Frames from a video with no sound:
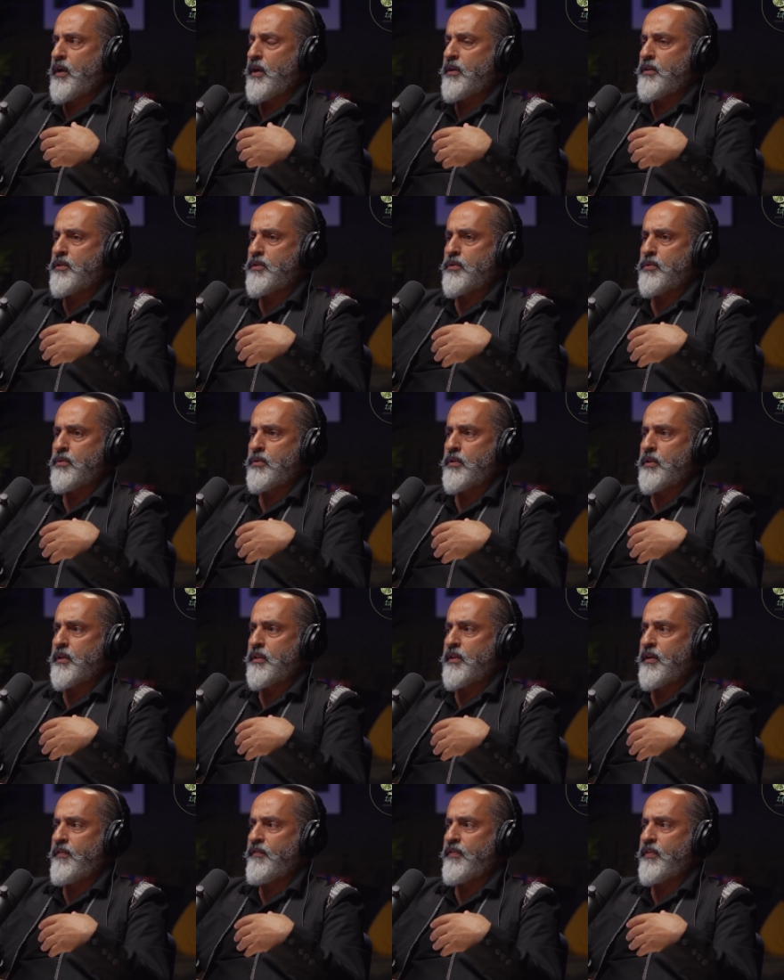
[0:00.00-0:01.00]
I saw
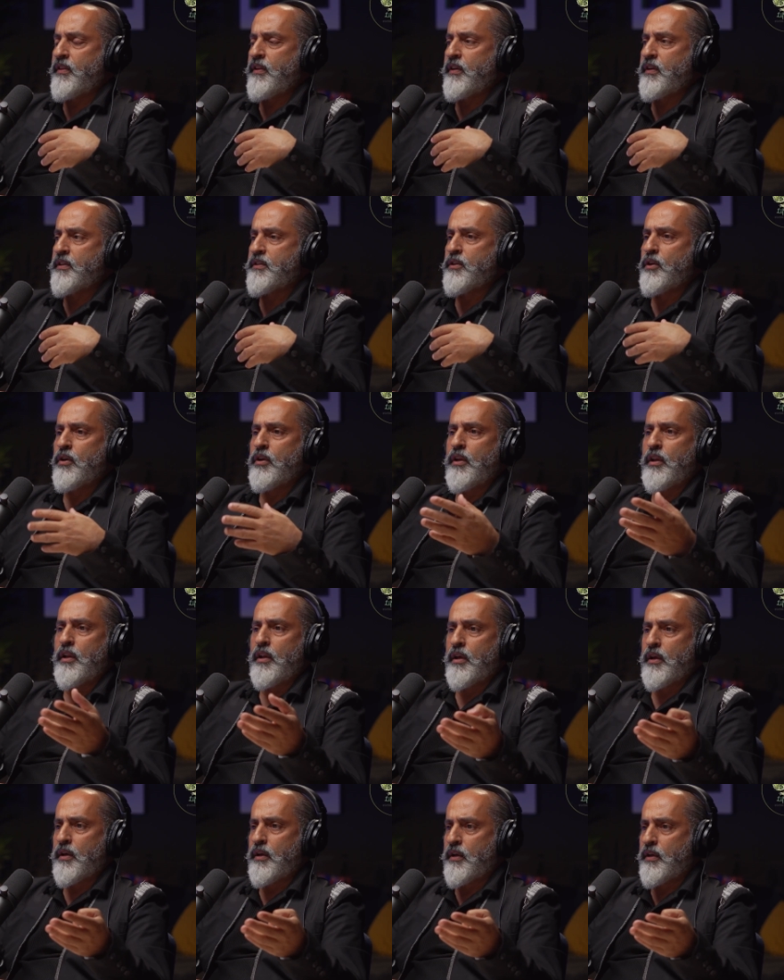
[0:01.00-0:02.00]
that everything is
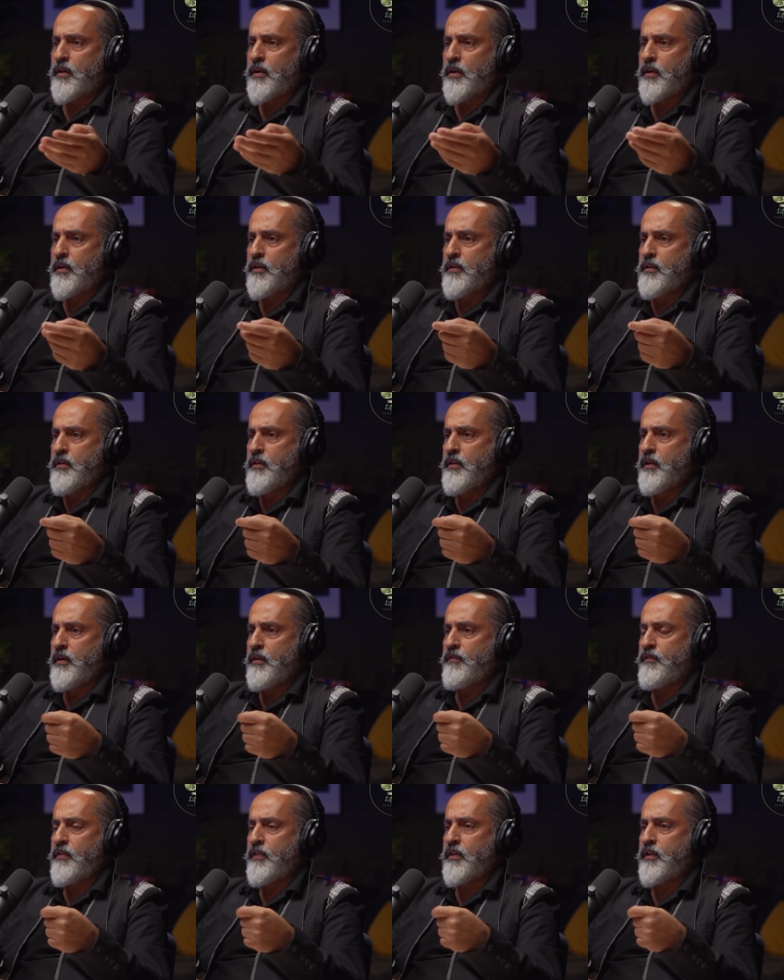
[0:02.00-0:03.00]
online and
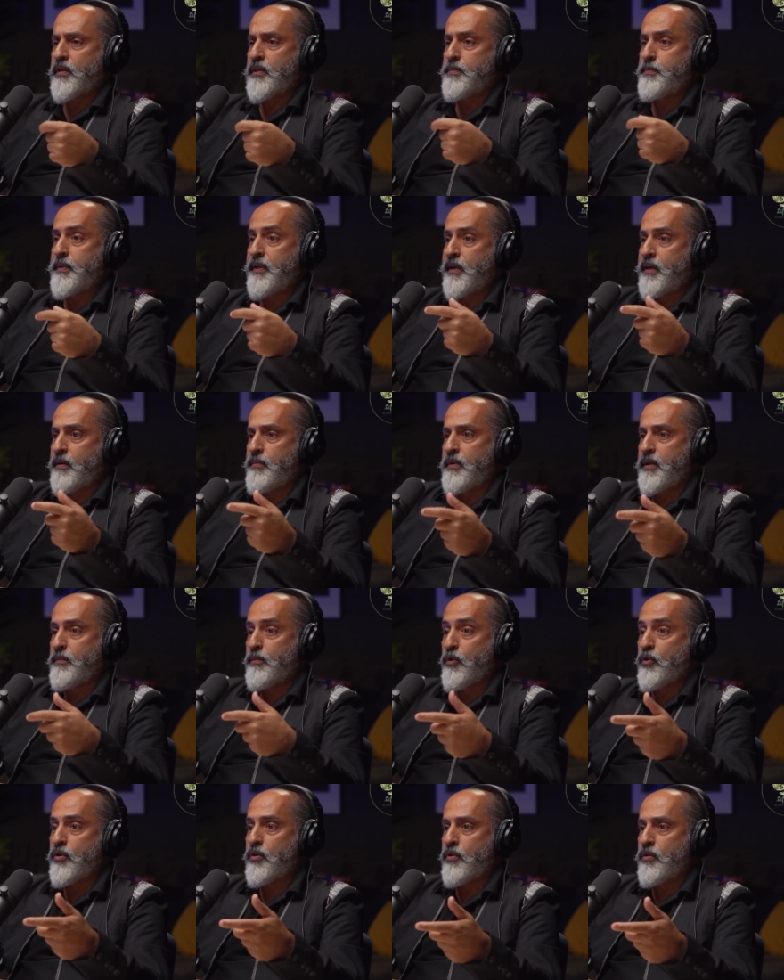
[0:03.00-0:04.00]
everything is becoming
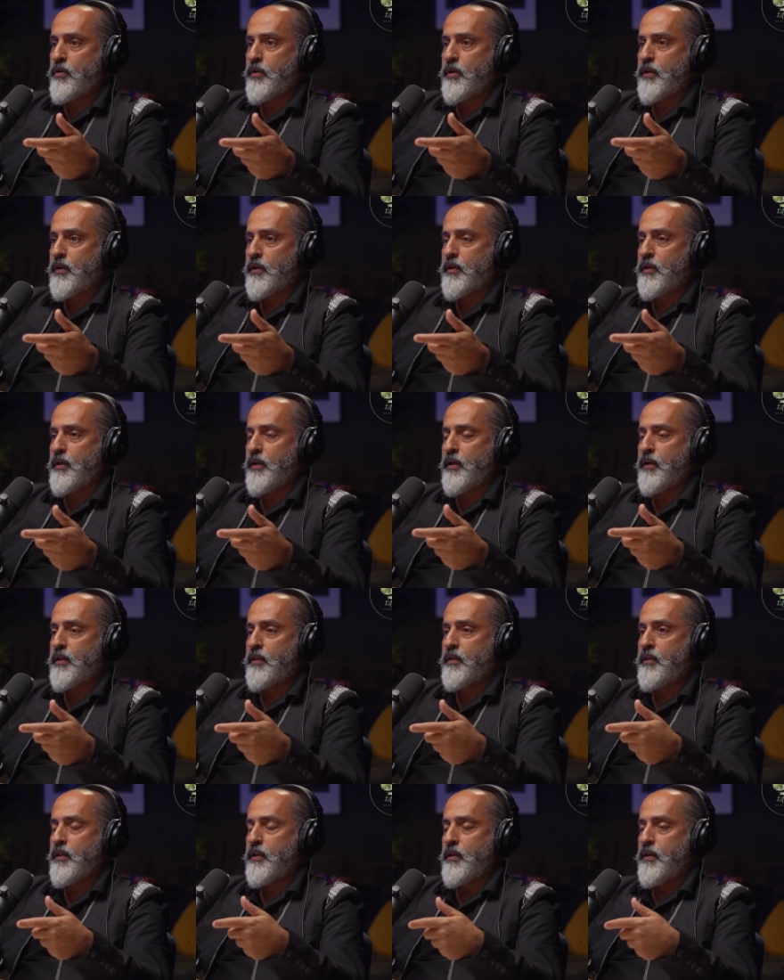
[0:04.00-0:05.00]
more online.
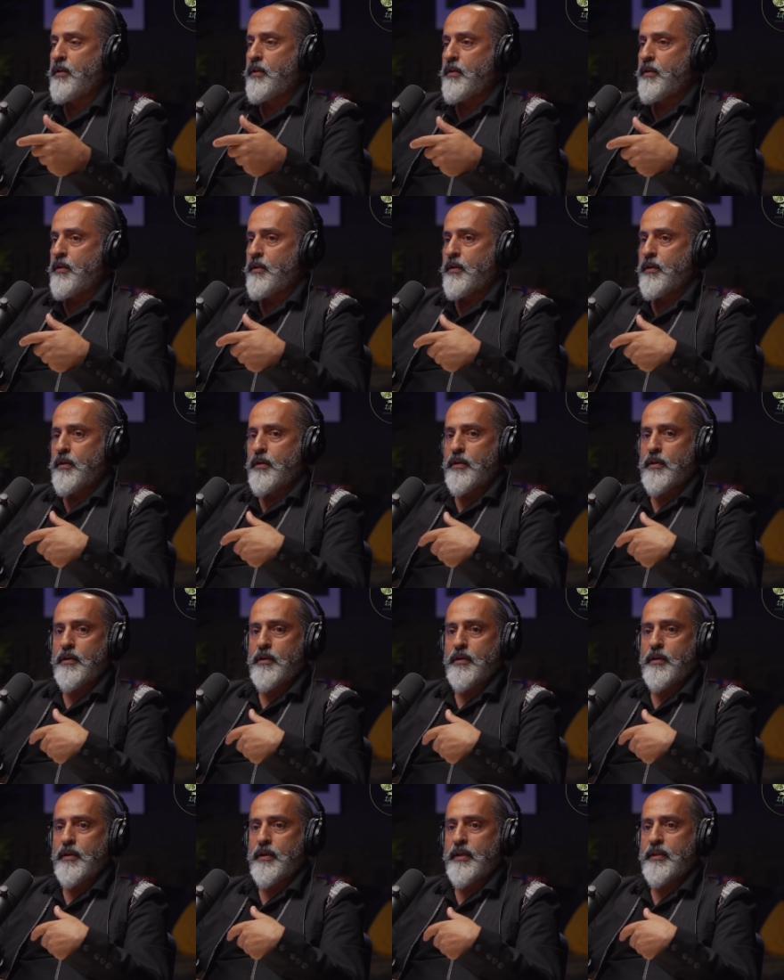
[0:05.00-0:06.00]
And
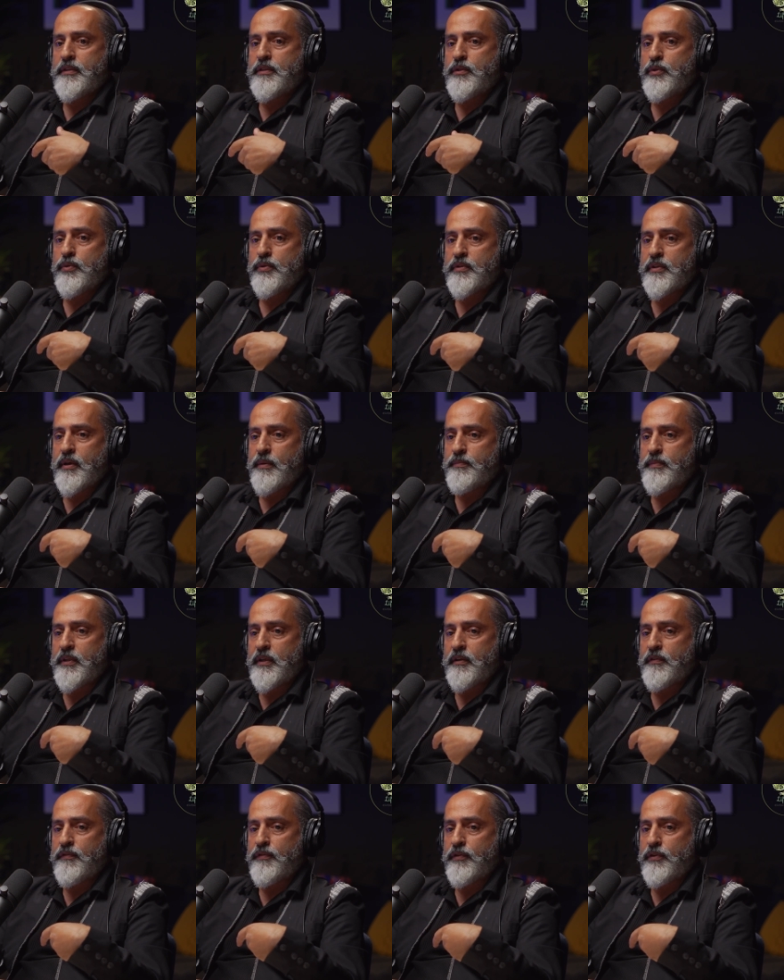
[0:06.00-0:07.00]
uh, let's do
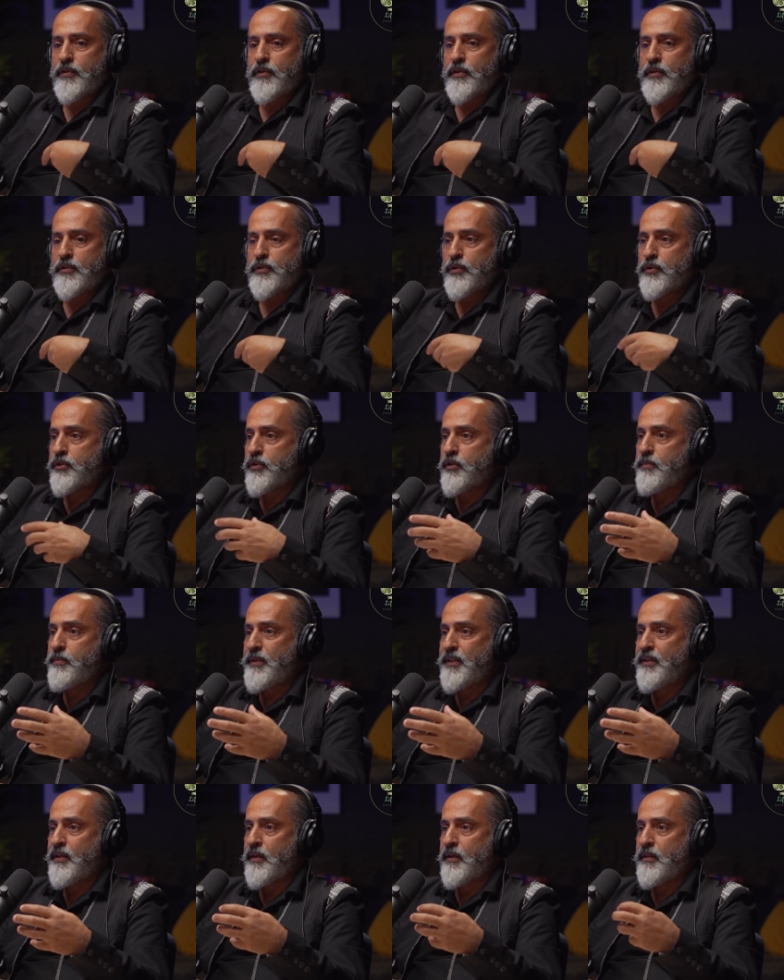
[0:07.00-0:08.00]
something for social
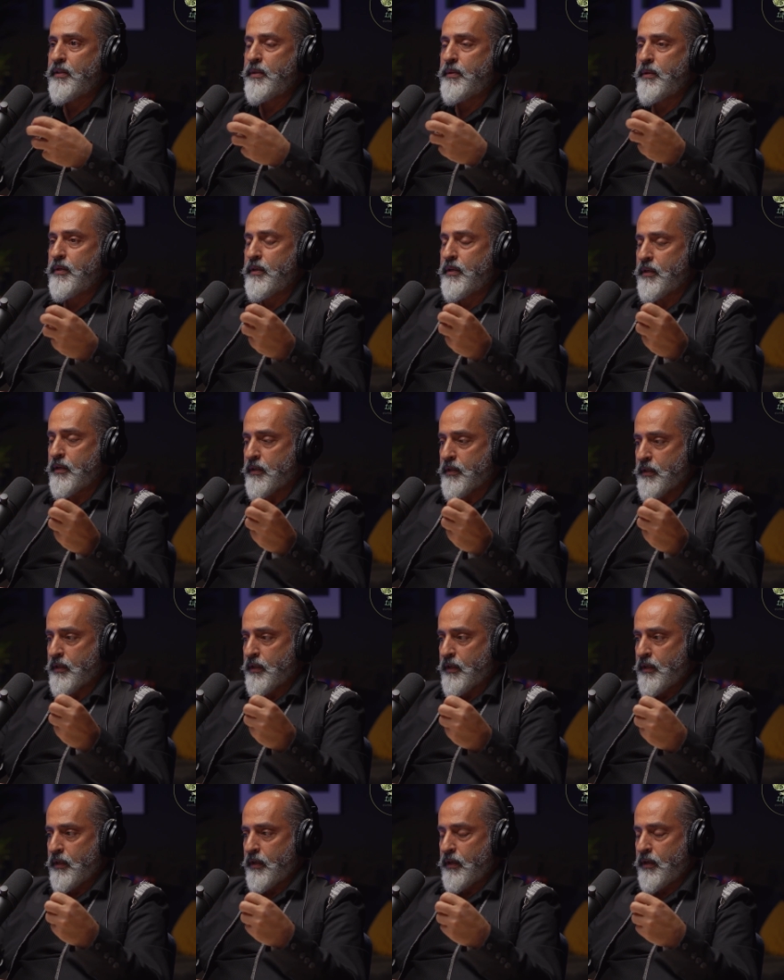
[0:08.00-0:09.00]
media,
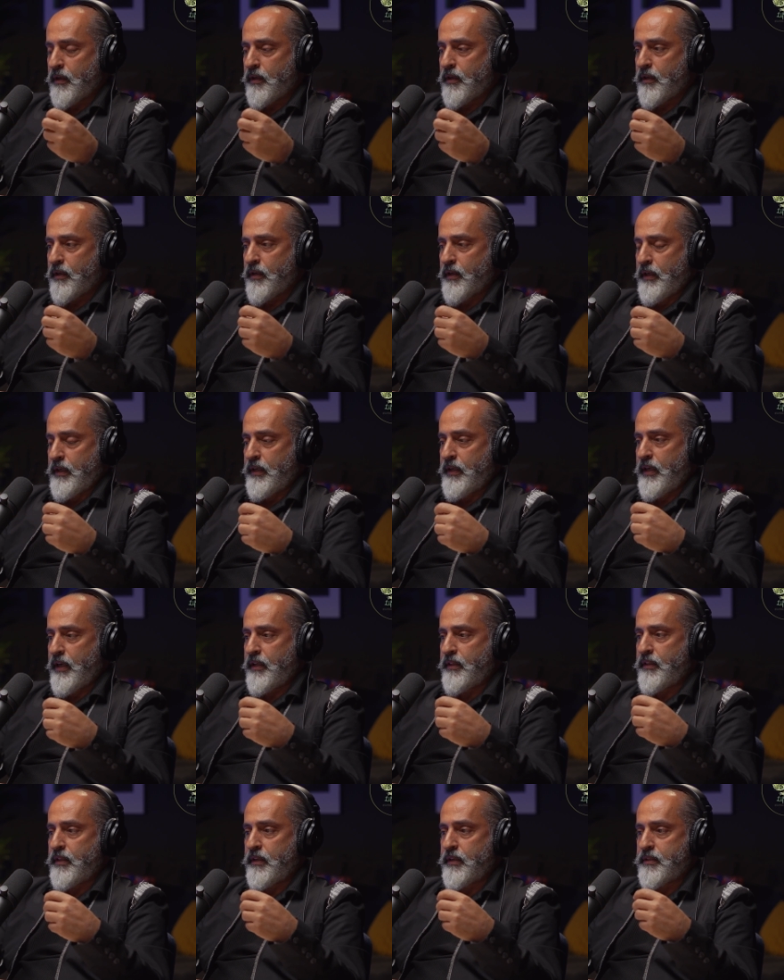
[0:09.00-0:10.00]
uh, uh,
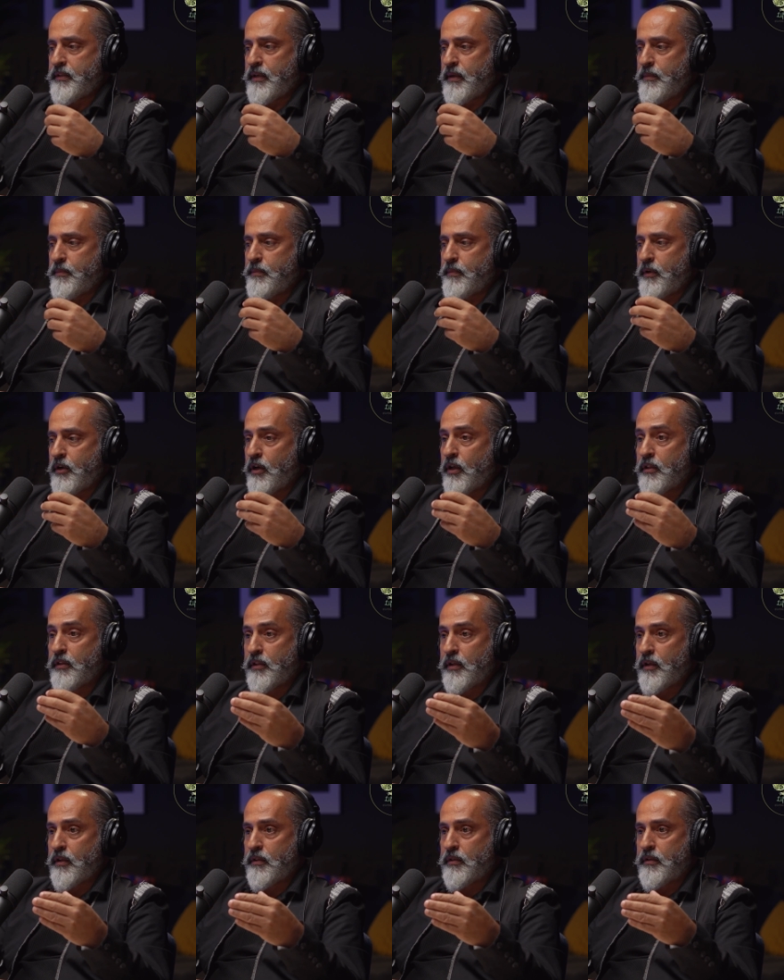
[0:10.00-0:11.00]
creating some
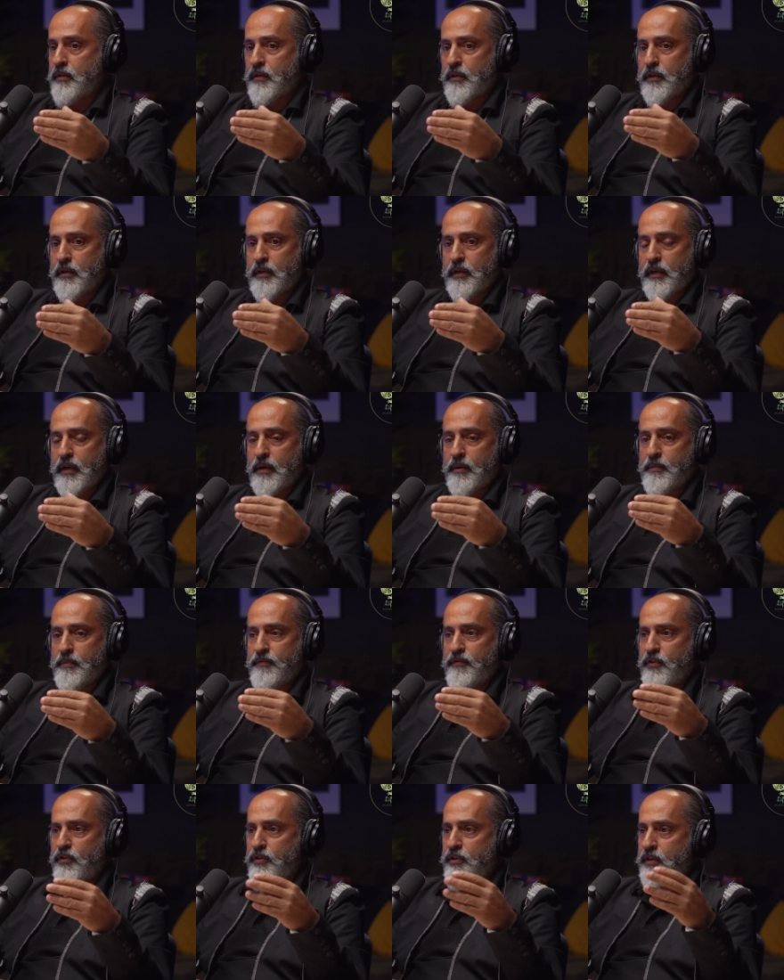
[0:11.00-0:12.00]
content uh,
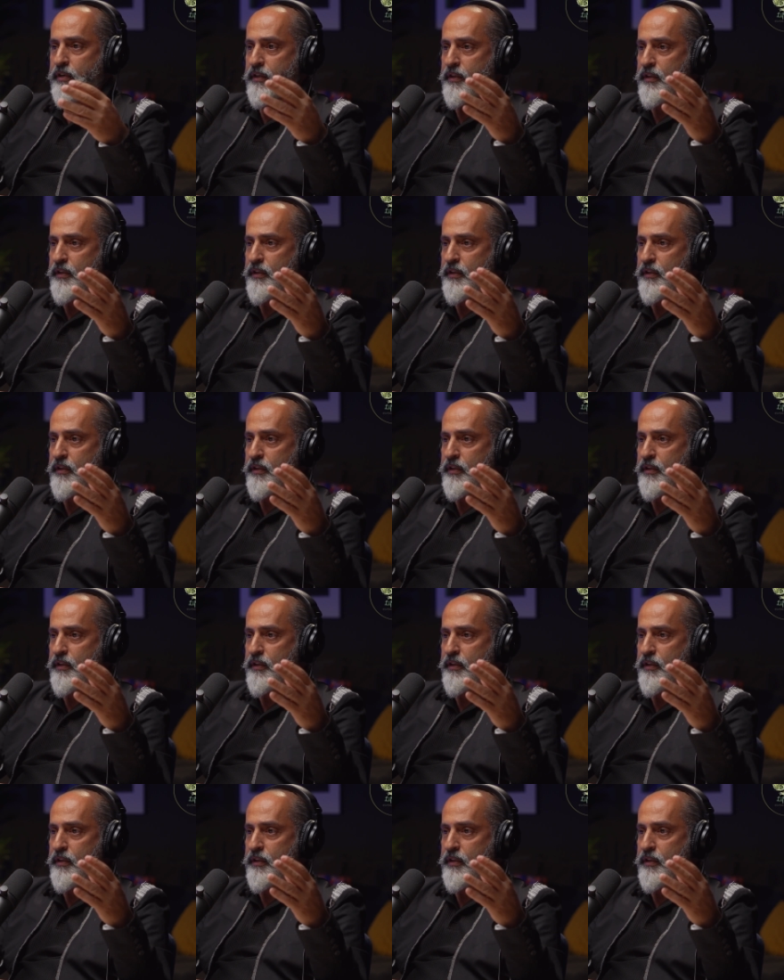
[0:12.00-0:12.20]
for,